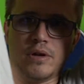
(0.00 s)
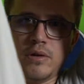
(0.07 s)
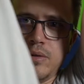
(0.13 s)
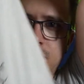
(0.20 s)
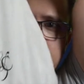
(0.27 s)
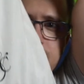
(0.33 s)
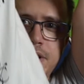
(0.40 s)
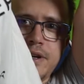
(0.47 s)
to
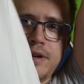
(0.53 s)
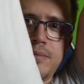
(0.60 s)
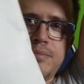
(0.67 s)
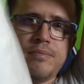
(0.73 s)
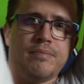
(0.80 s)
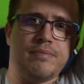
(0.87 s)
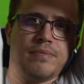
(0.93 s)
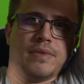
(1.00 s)
hold it up, and
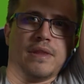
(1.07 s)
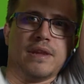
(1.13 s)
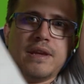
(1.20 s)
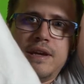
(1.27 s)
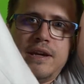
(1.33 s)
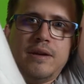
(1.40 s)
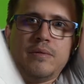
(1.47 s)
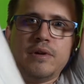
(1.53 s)

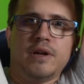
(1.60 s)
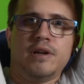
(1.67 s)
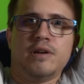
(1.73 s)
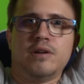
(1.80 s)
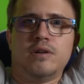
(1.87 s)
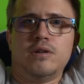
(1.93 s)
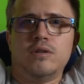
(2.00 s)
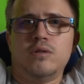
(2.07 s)
we're going to go